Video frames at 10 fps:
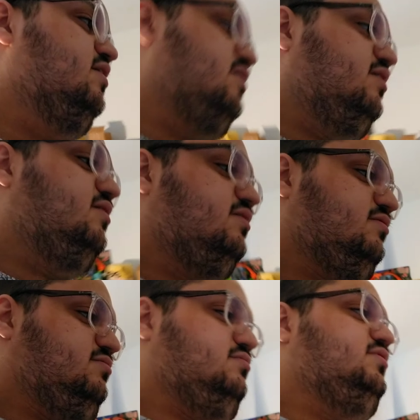Well,
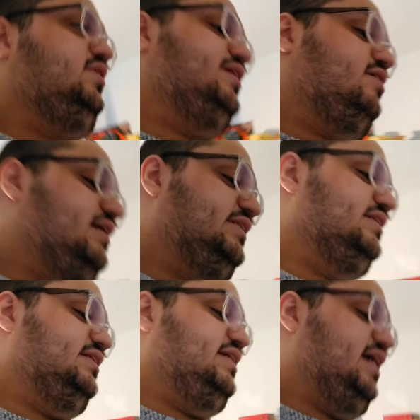you know, as
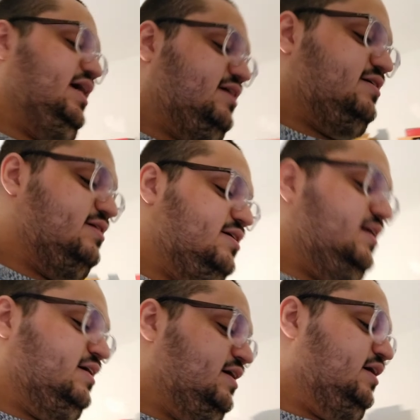in not
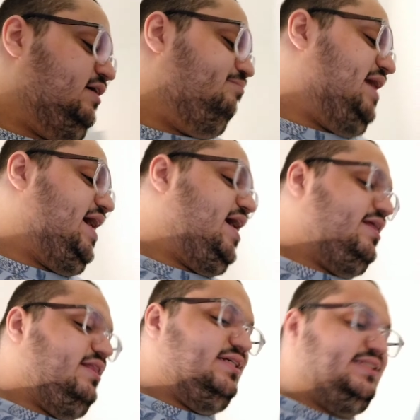
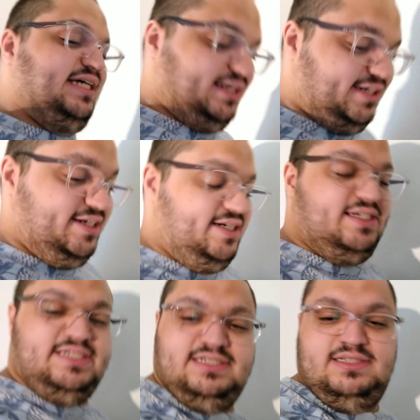bad, and it's not
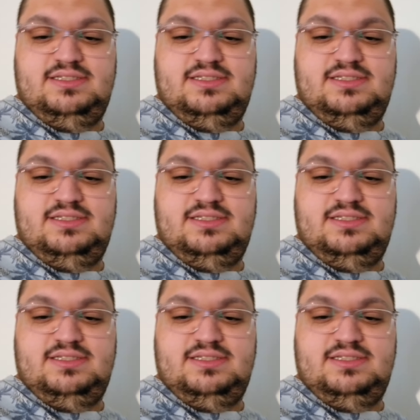good.